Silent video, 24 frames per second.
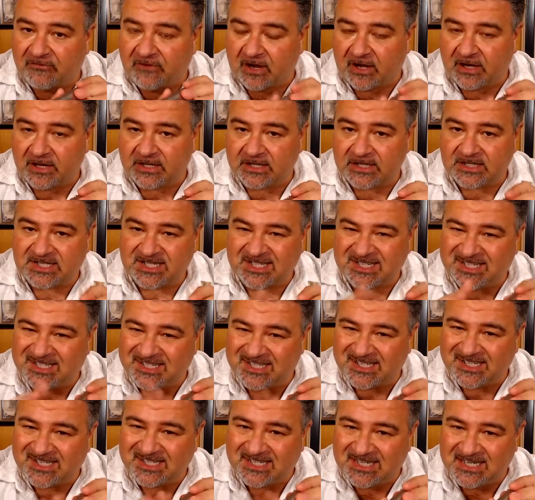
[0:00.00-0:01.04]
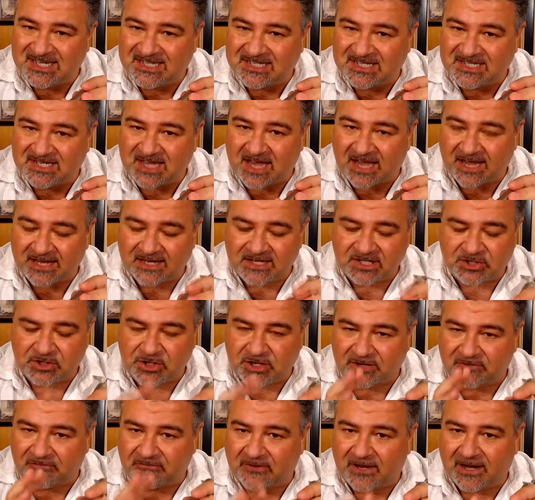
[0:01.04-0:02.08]
on this is 16 seconds, so you
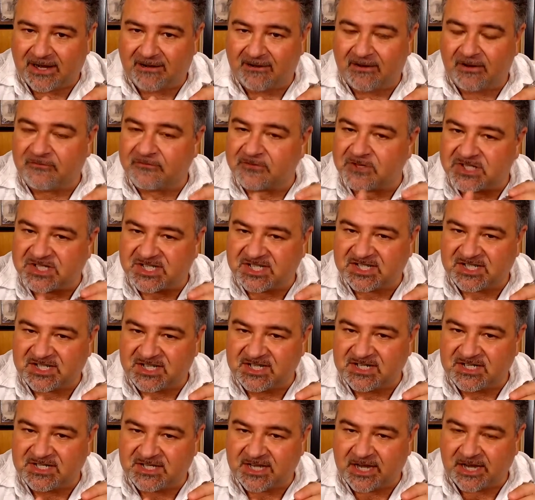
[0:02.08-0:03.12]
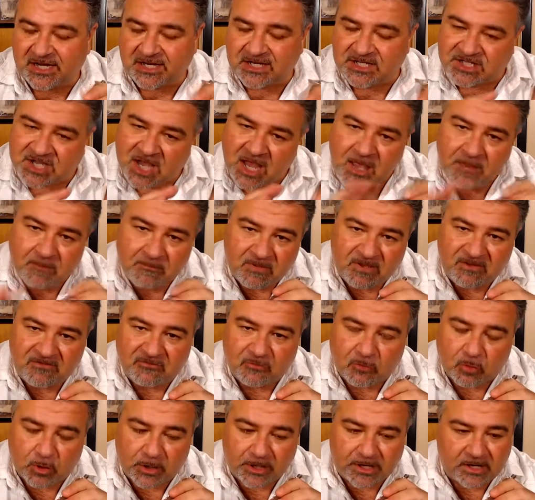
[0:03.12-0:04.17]
can fire it for 16 seconds
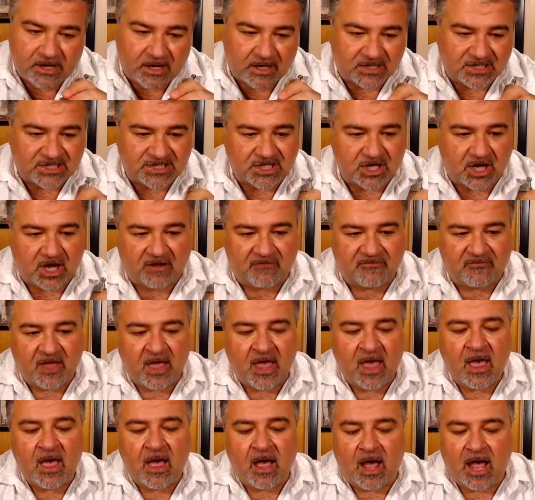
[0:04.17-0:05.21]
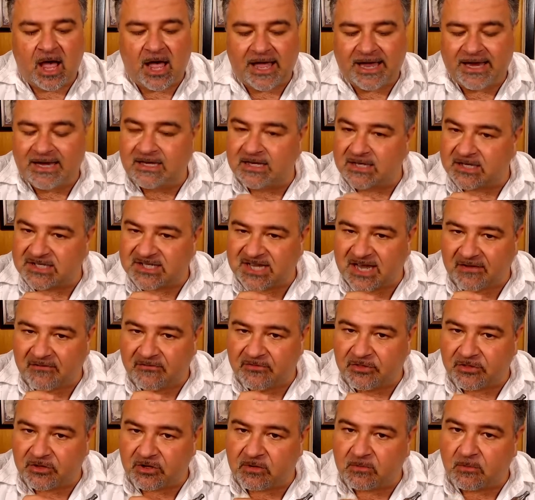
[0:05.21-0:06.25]
before it cuts off. It does have
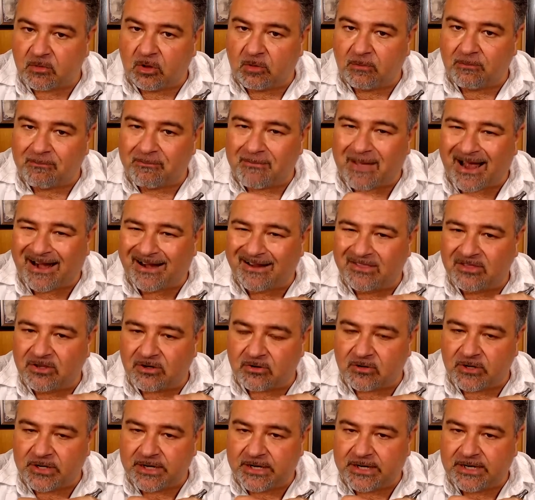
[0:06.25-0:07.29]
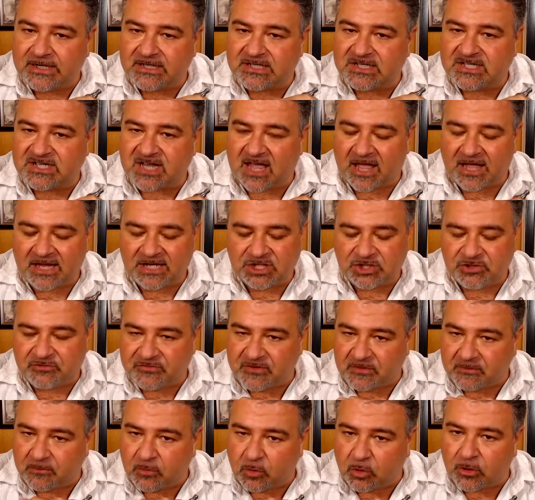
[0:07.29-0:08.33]
thermal monitoring inside, so if the
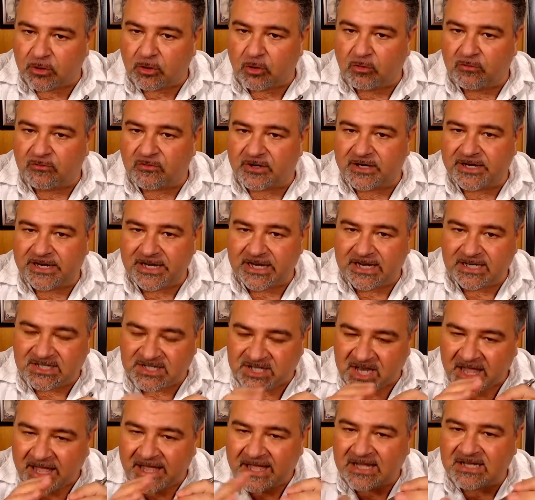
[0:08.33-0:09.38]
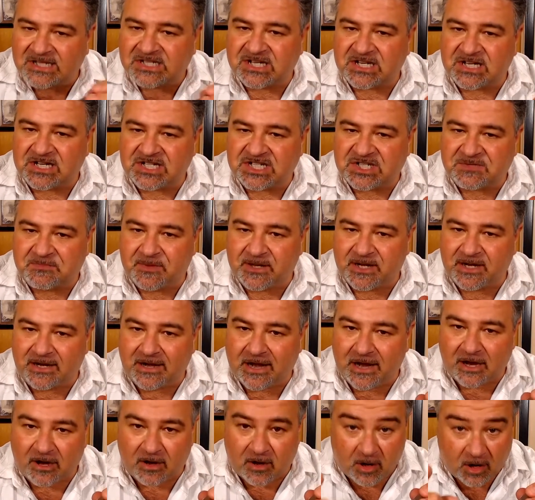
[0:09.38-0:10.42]
board overheats, it's going to spit an
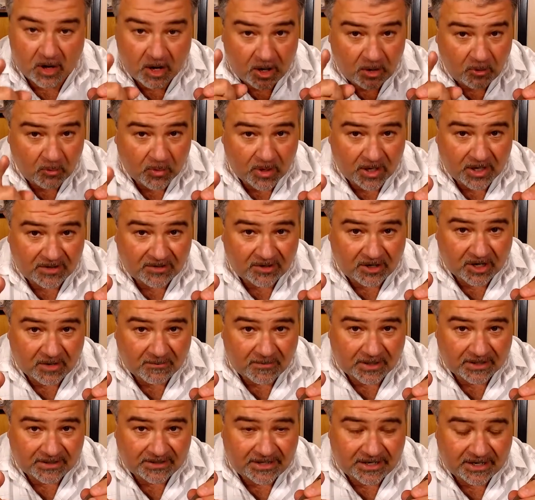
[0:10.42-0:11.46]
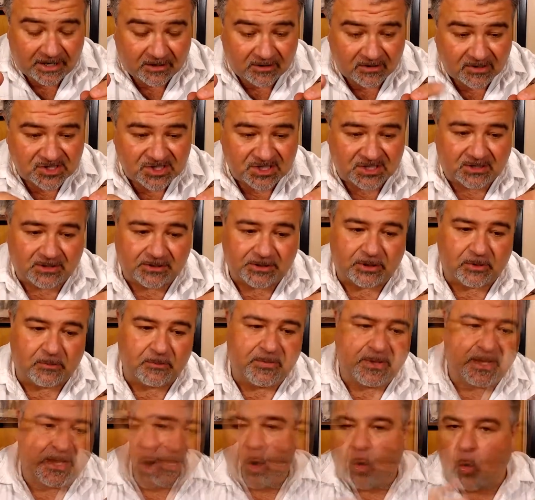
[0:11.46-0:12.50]
error. We're going to talk about the errors in a little
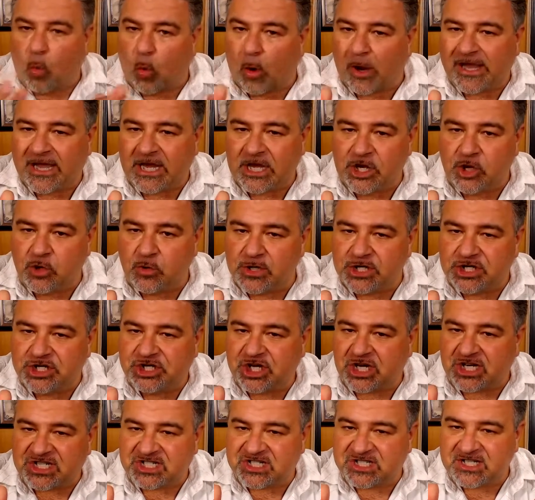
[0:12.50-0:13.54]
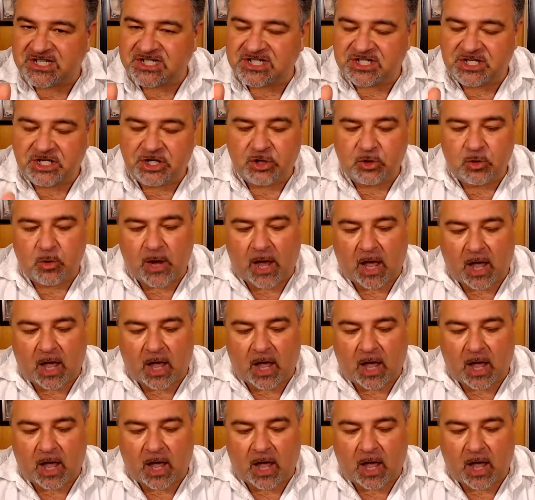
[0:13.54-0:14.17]
bit. What can you adjust this to?